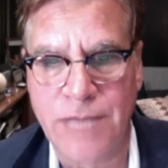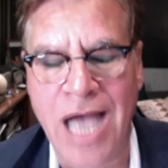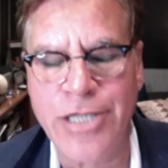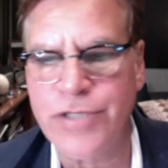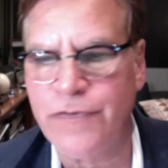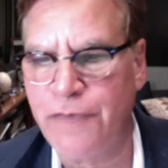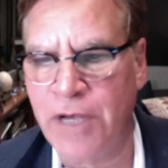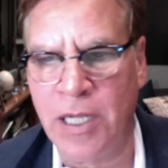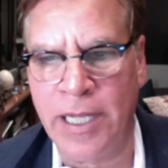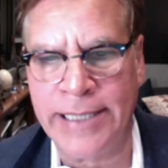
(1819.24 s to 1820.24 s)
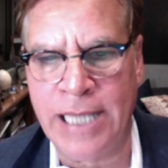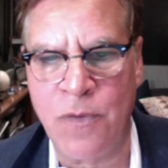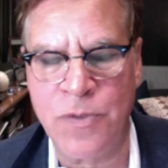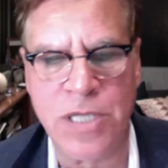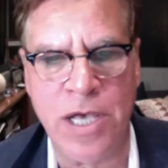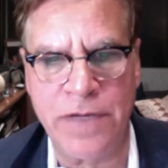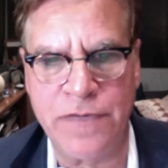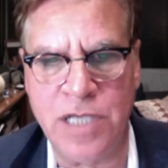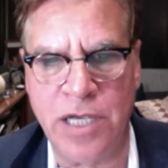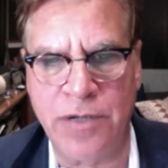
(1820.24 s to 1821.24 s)
I just felt like that was kind of
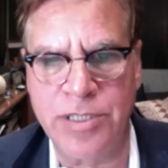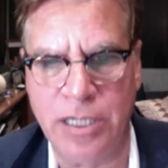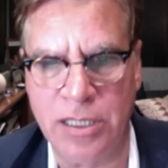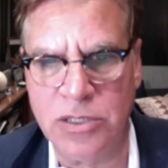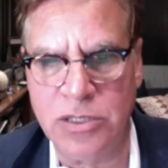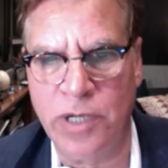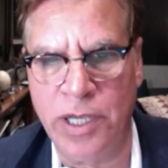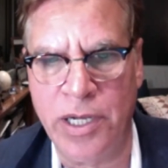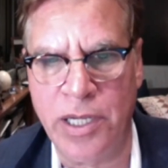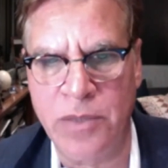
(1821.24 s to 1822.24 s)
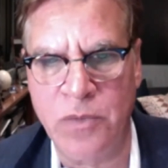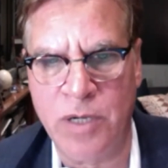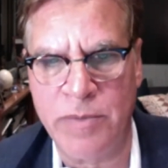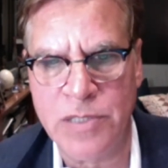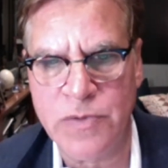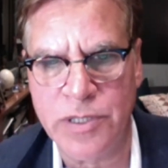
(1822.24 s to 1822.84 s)
sacred territory, and I didn't want to mess with